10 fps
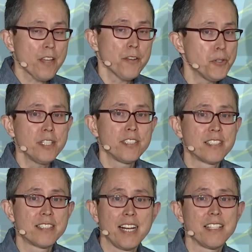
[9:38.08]
You can
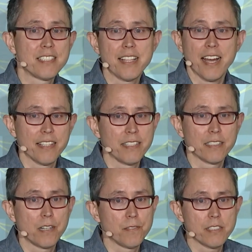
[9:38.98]
just tell us that in a
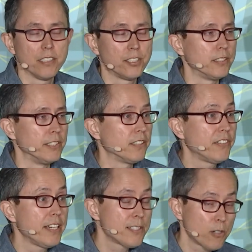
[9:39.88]
conversational
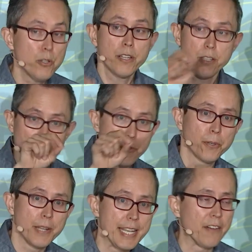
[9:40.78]
interface, or you can go
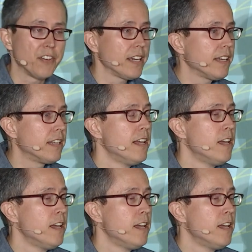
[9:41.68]
through and navigate,